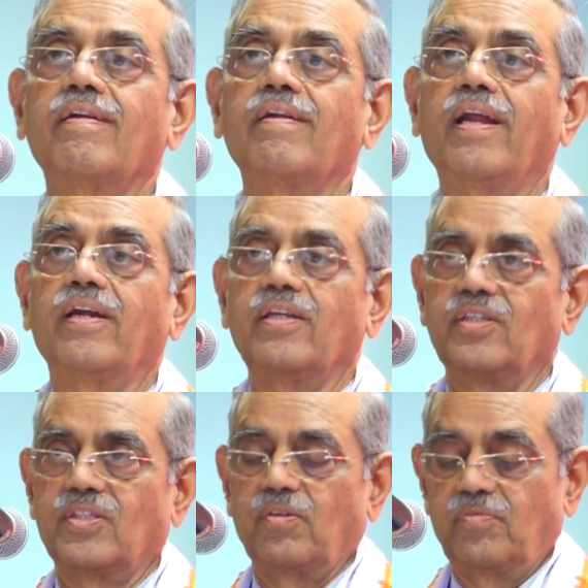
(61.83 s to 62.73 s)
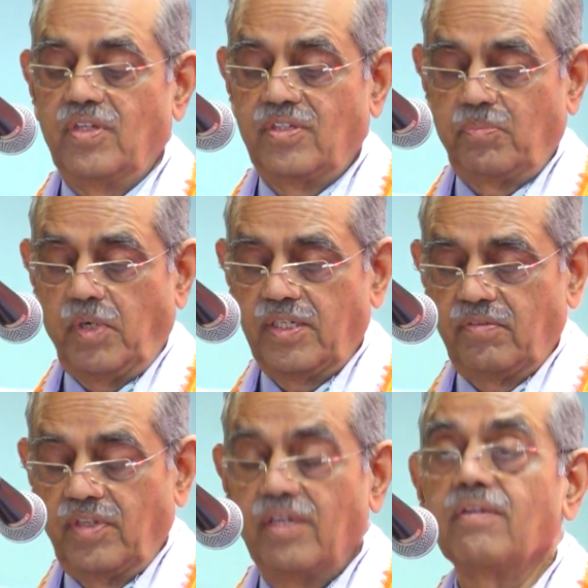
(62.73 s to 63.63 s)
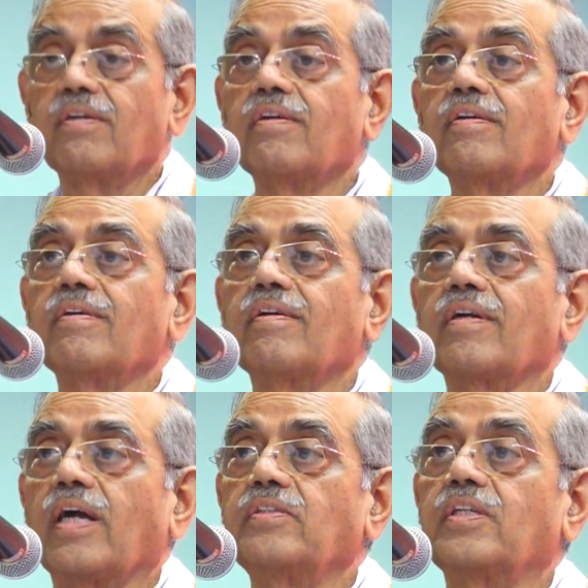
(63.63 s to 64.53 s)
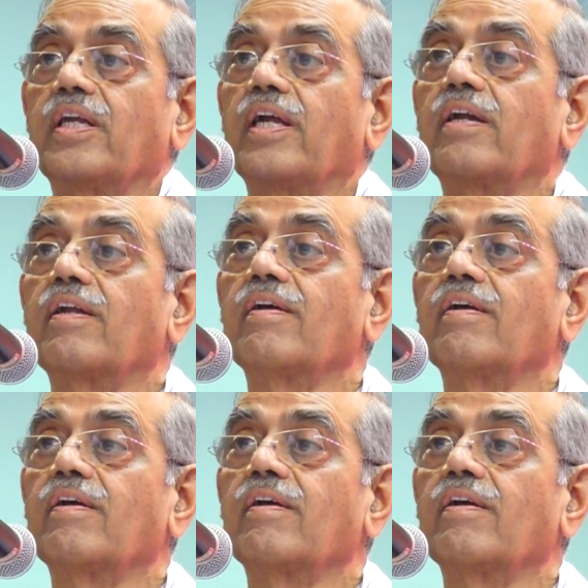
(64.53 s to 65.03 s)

ladies of this part of the country. And